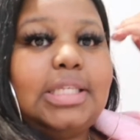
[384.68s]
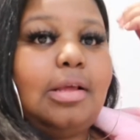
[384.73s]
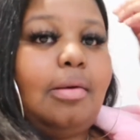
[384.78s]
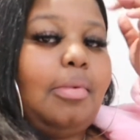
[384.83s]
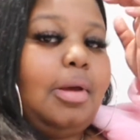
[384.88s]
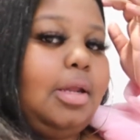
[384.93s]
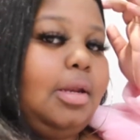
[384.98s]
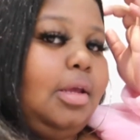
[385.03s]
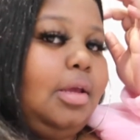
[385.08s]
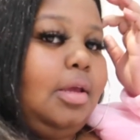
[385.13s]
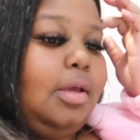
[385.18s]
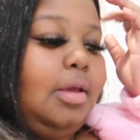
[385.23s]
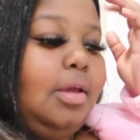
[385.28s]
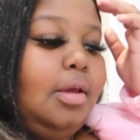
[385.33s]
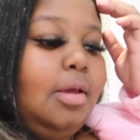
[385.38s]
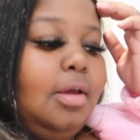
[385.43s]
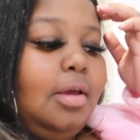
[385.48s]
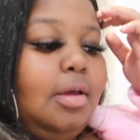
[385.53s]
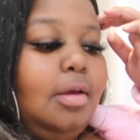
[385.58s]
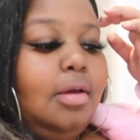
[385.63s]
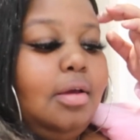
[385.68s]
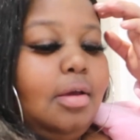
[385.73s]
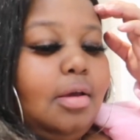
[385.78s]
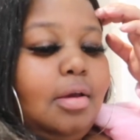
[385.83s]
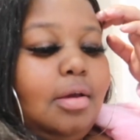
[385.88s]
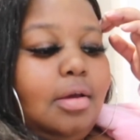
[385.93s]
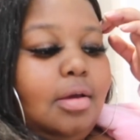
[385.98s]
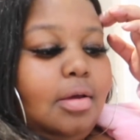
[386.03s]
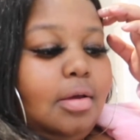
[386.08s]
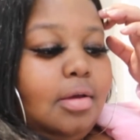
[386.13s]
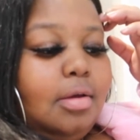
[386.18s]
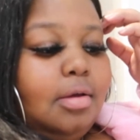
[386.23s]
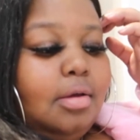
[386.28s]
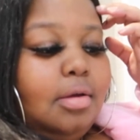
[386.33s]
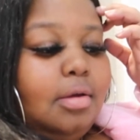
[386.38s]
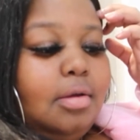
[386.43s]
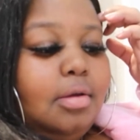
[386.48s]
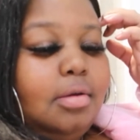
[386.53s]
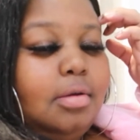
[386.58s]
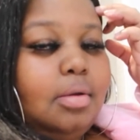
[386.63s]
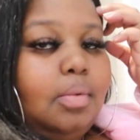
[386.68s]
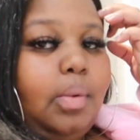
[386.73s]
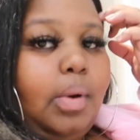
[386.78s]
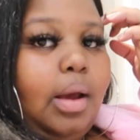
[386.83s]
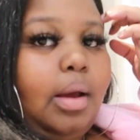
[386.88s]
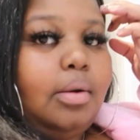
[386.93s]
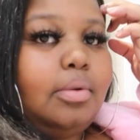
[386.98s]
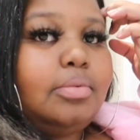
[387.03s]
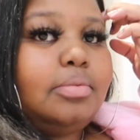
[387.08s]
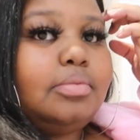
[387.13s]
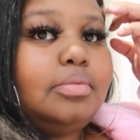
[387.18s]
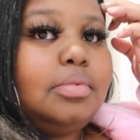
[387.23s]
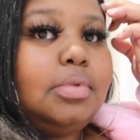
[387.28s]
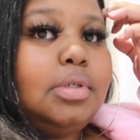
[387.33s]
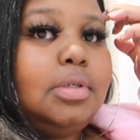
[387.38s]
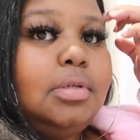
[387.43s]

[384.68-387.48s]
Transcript: So let me, you know,